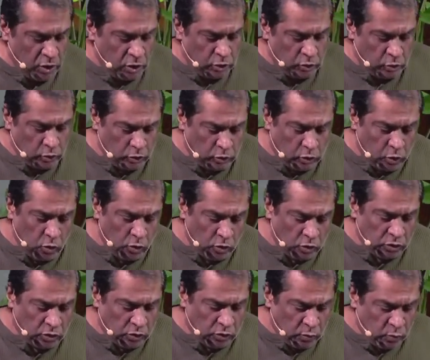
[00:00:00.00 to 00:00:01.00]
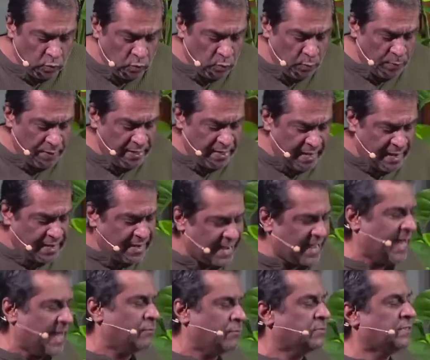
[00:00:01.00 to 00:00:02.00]
to those who we
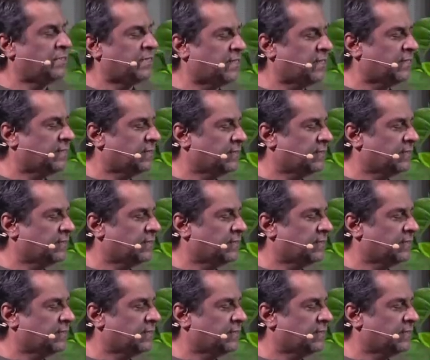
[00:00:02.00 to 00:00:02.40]
encounter